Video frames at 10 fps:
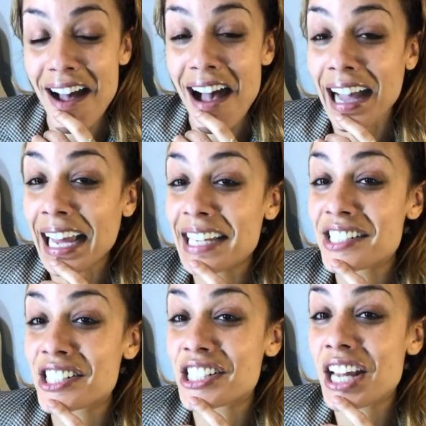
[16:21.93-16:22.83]
I
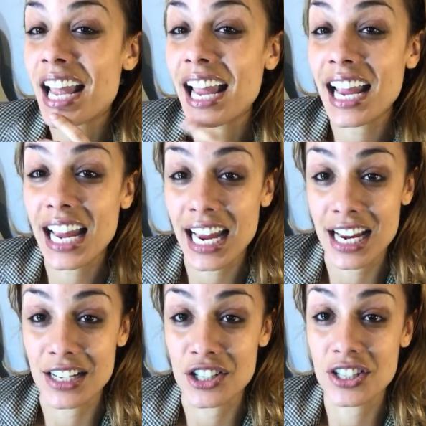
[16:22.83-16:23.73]

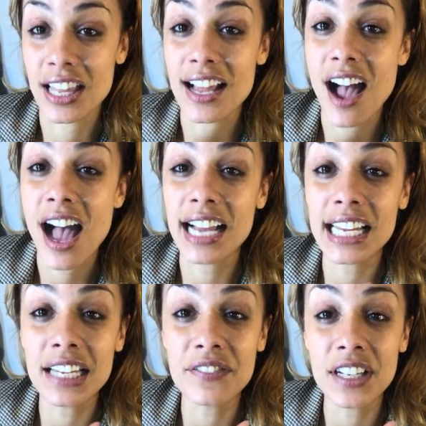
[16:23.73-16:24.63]
changed. Like I
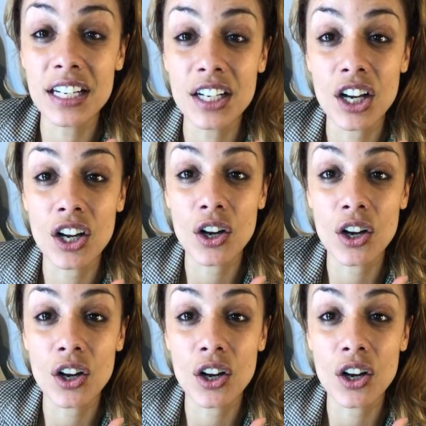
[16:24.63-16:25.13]
even